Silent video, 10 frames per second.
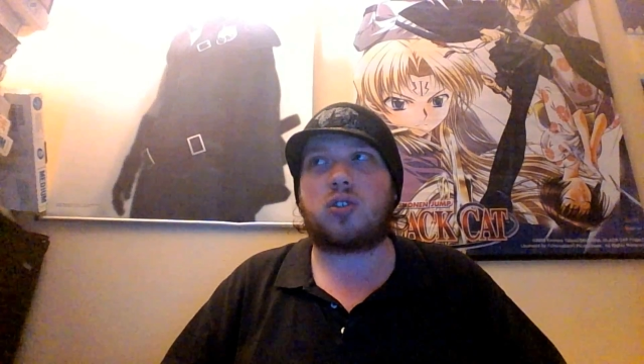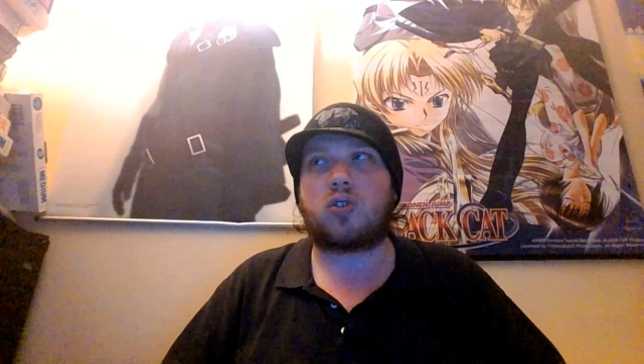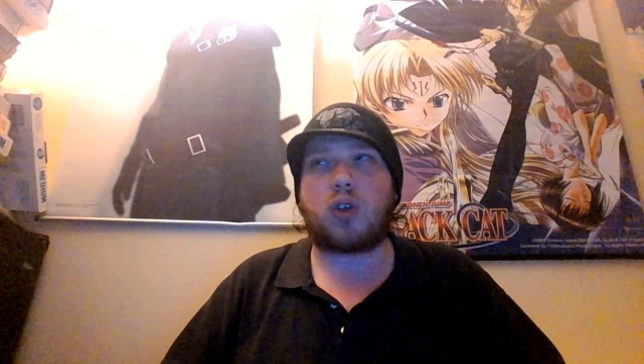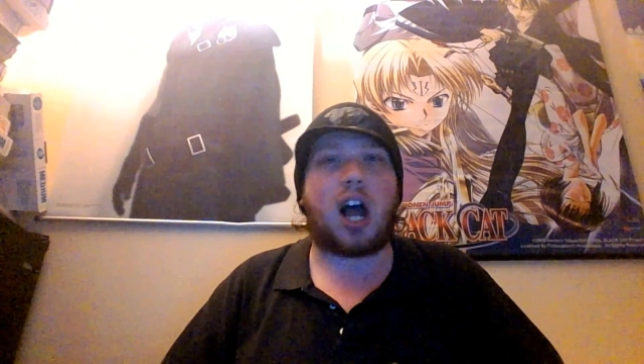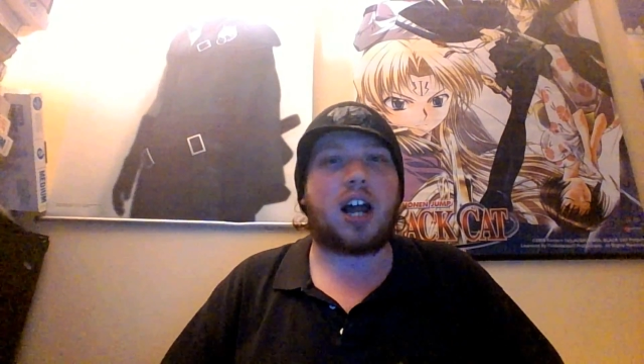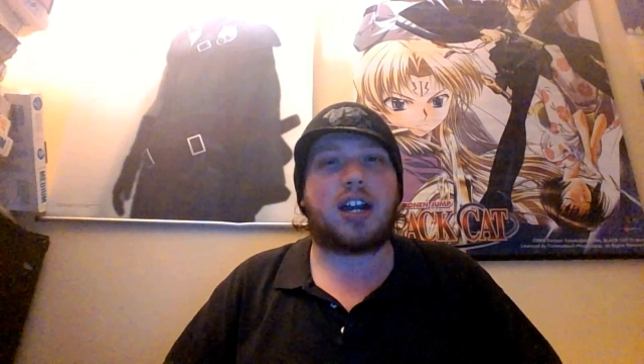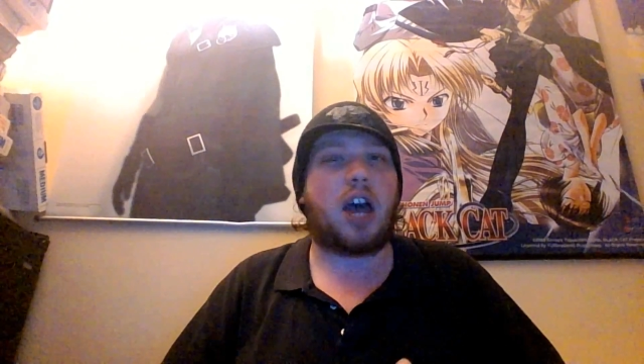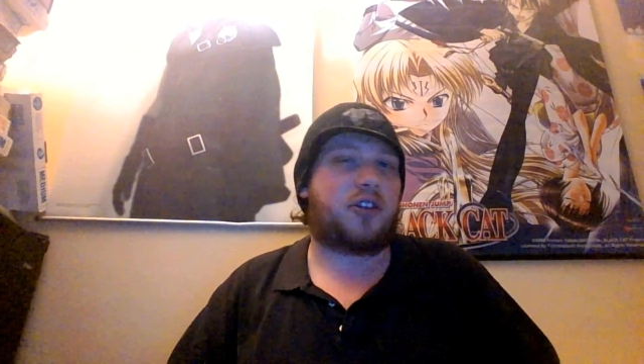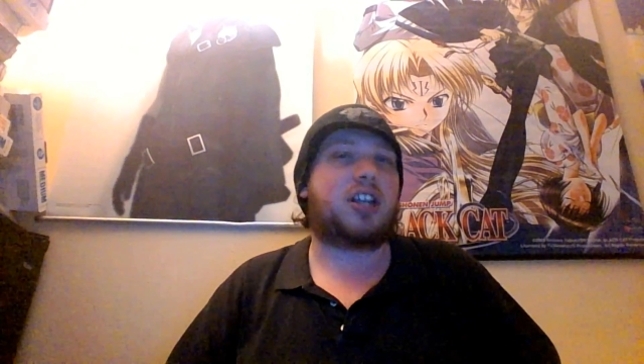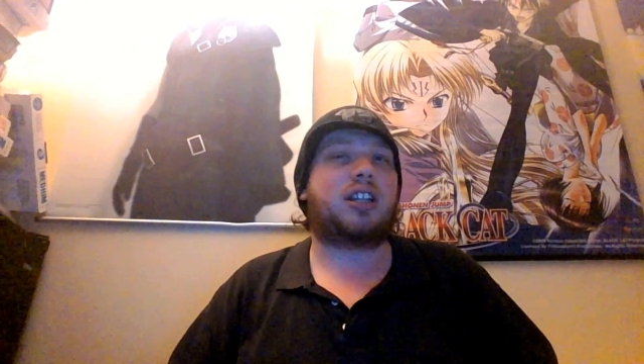draw
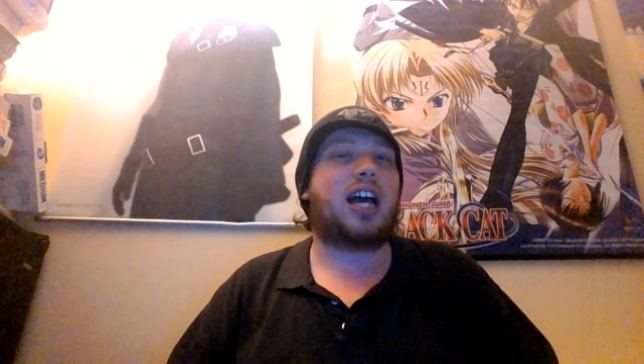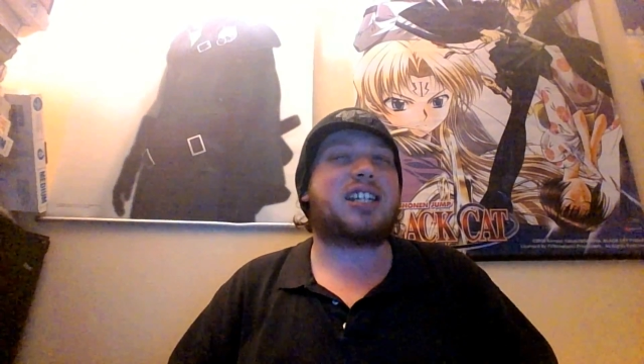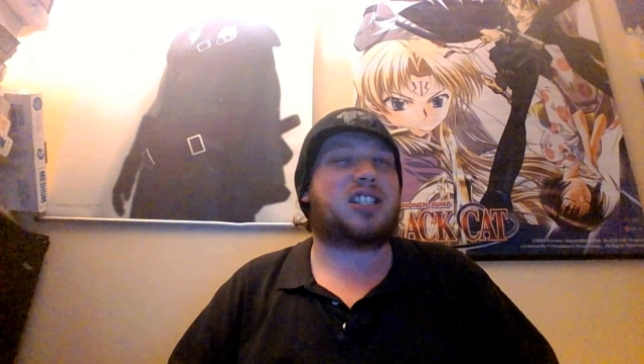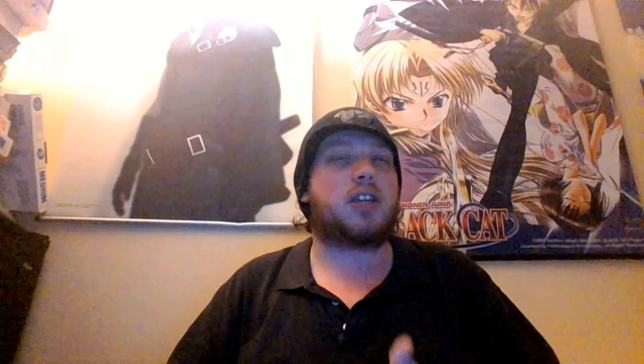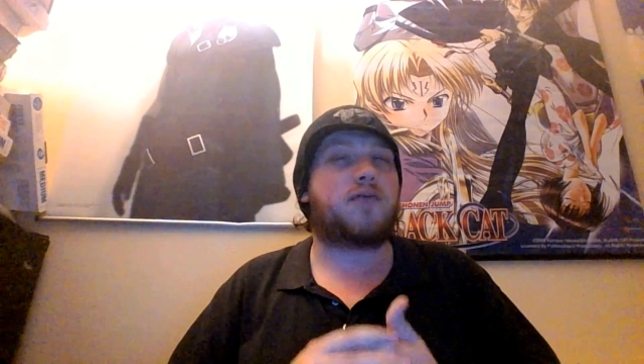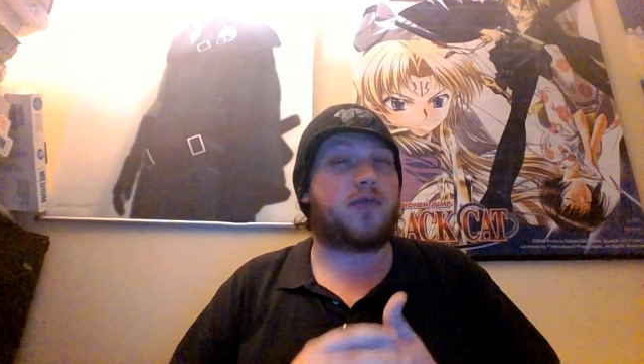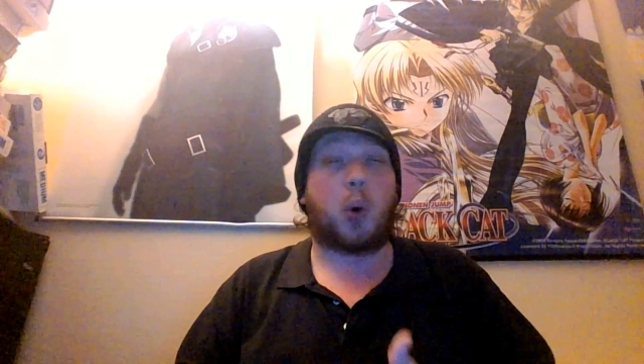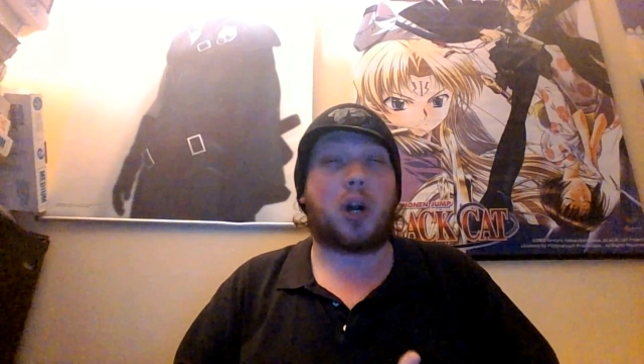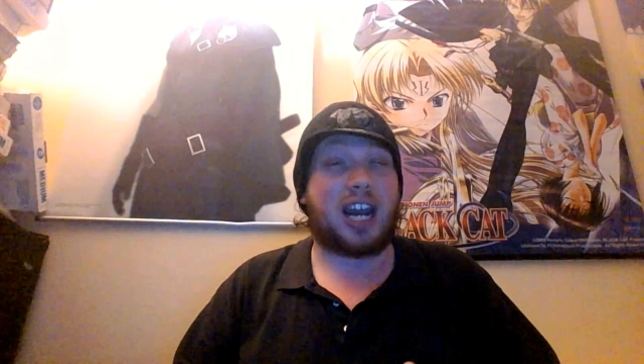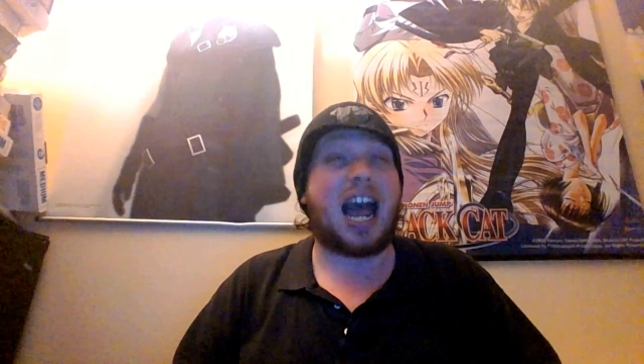nothing less than
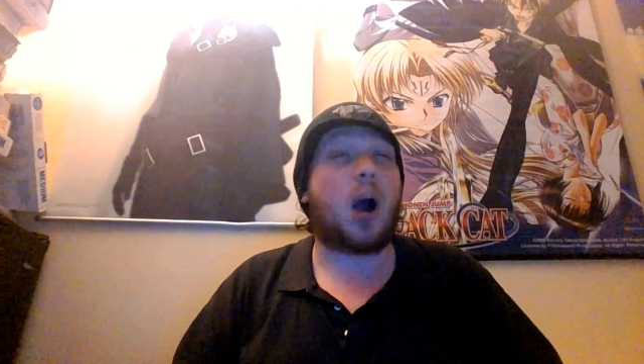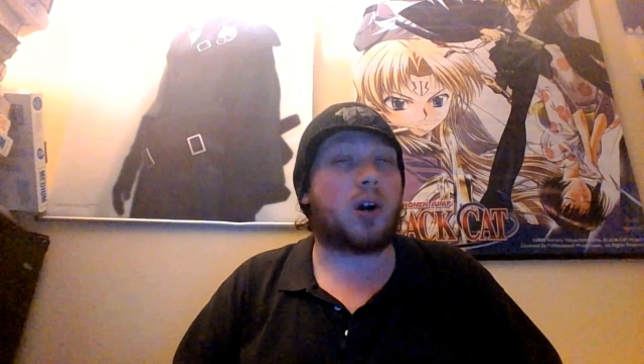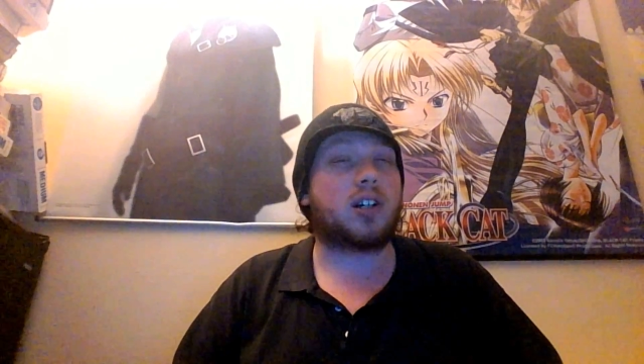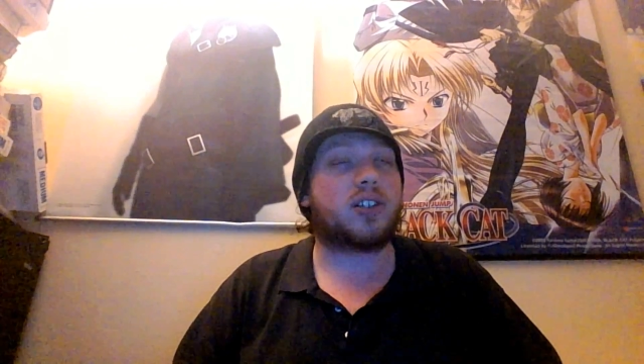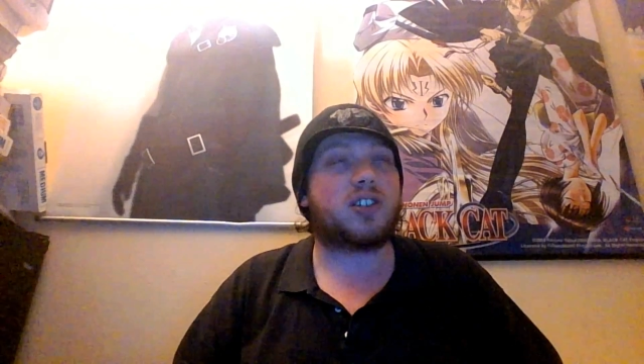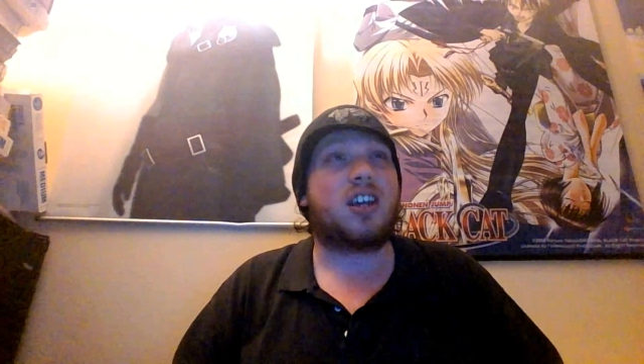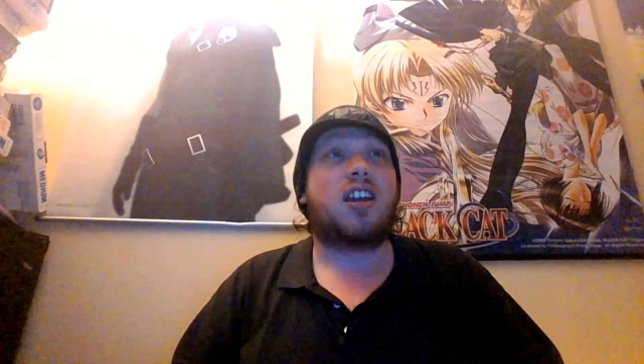40 hours.